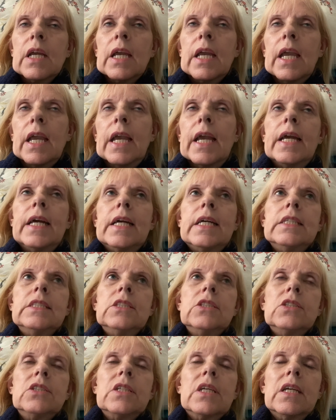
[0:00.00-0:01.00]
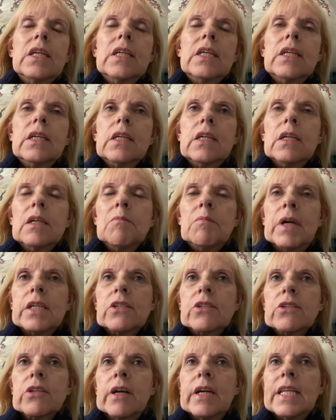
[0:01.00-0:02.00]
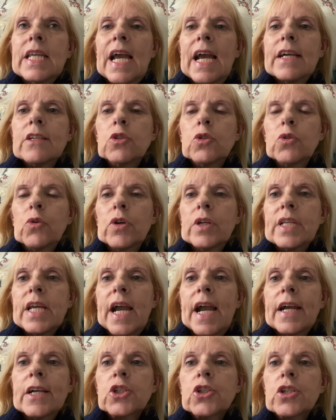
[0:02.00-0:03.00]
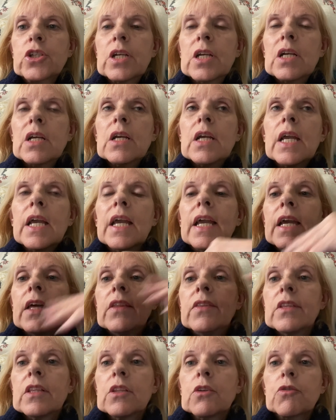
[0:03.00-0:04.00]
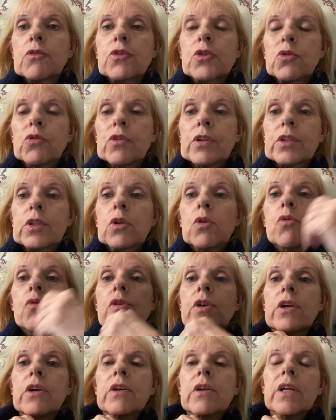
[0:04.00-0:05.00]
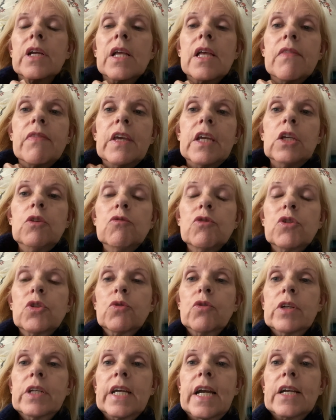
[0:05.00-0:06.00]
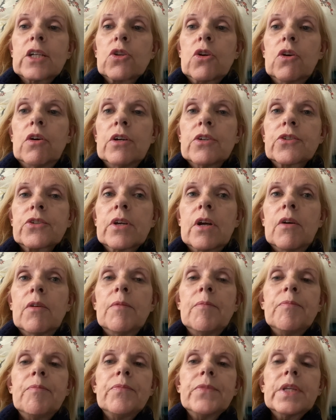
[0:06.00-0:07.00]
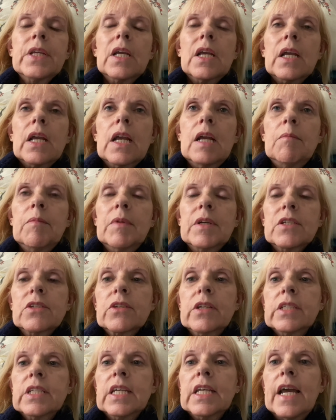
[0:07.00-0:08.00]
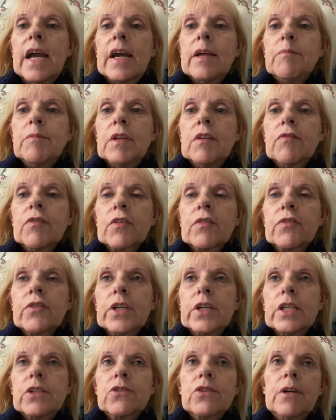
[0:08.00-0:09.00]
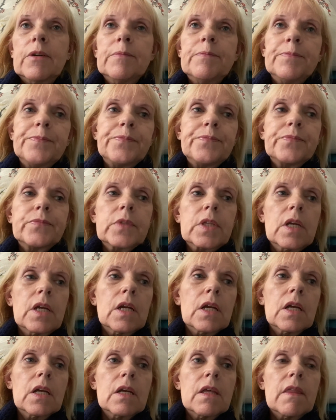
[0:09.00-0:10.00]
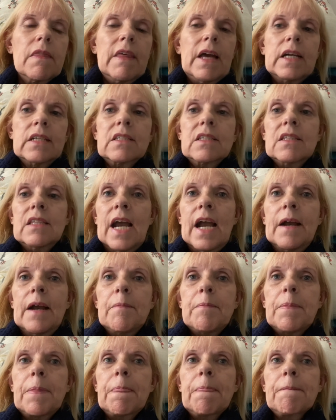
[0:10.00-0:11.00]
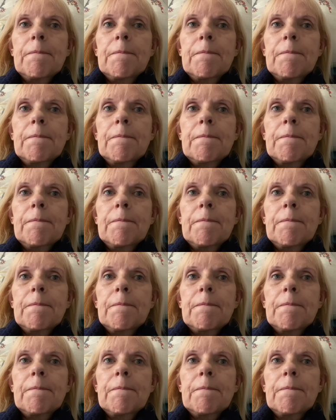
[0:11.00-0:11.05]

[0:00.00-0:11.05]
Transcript: And my son has DoorDash and the little store at the corner. They use DoorDash also. And my son can add me for free. So that's that.